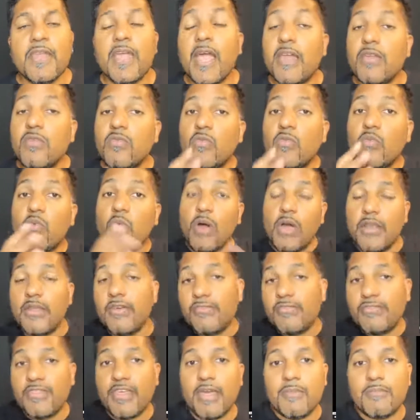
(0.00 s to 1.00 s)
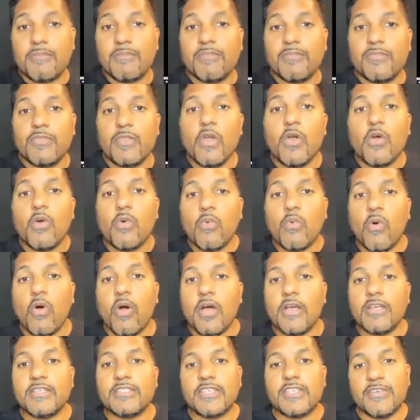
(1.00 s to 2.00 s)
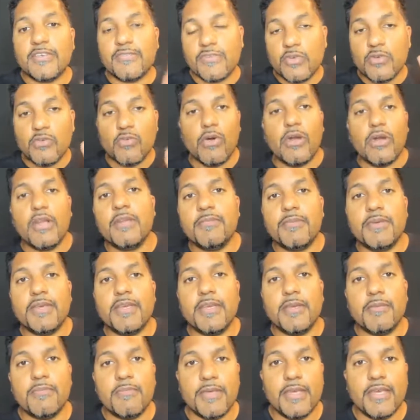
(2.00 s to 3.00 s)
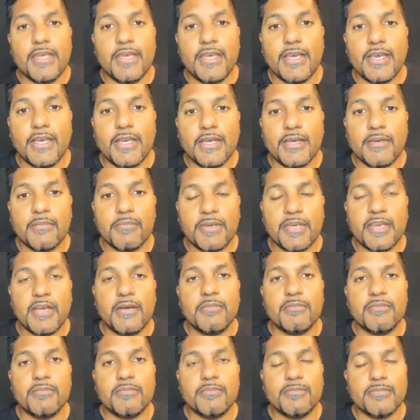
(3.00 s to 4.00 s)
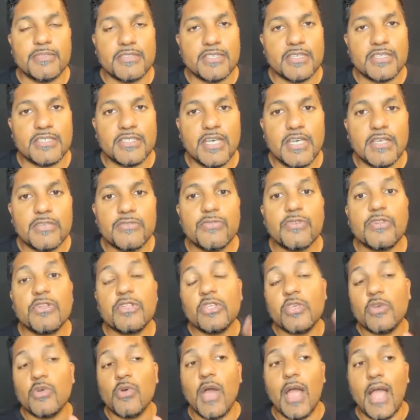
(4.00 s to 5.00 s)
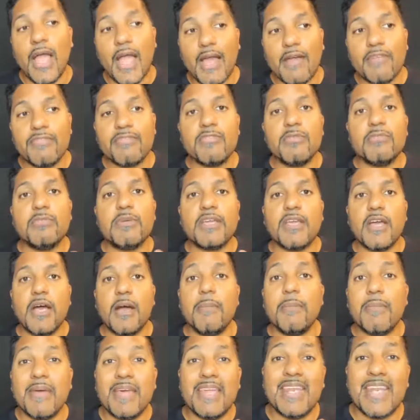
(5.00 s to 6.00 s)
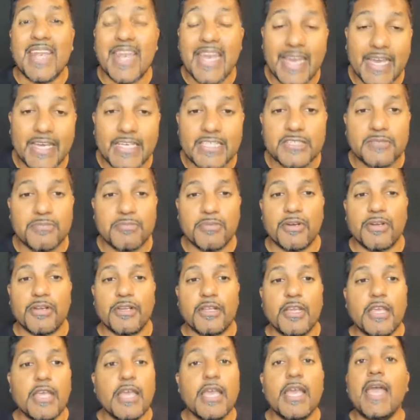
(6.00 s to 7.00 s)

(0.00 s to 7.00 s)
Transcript: And one of them was, if you want to become successful, you have to become an expert.